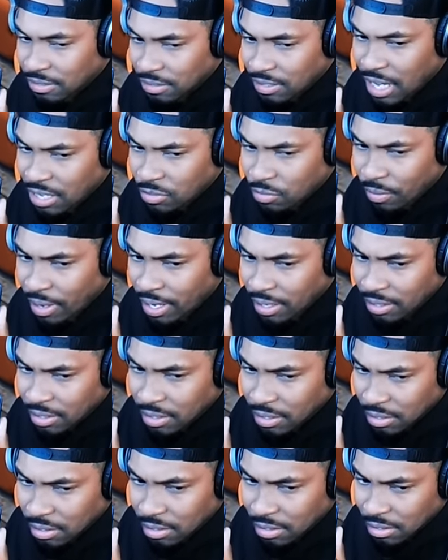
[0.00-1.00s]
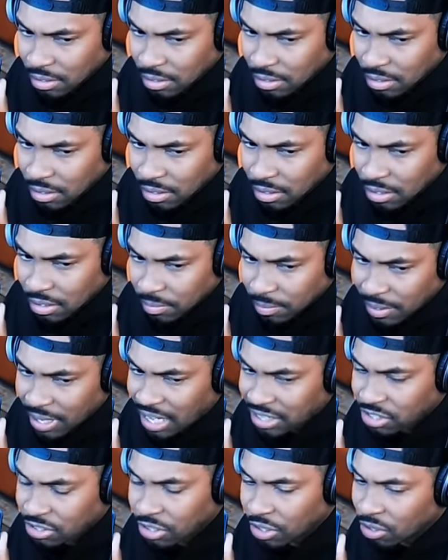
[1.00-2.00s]
That's right. But
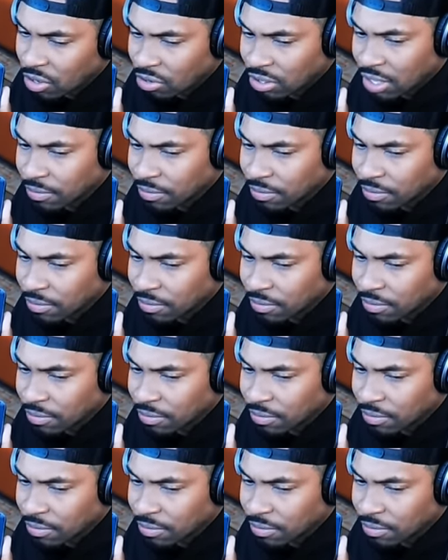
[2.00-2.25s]
I still don't